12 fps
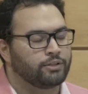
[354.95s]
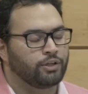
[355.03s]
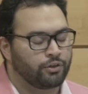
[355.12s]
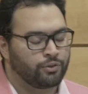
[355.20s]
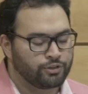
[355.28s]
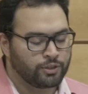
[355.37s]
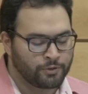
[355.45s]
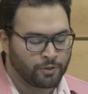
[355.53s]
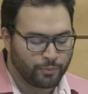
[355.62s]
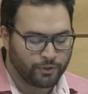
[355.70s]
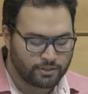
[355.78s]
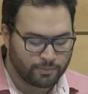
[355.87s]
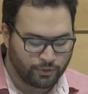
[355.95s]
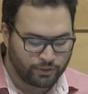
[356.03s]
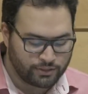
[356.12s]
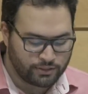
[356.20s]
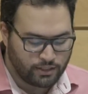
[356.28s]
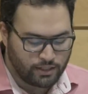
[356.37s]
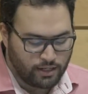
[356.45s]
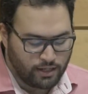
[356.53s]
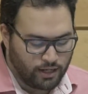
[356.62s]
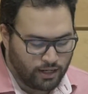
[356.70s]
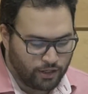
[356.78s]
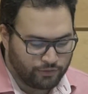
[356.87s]
through some of the principles
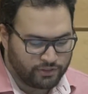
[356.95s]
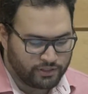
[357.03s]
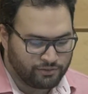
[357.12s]
of data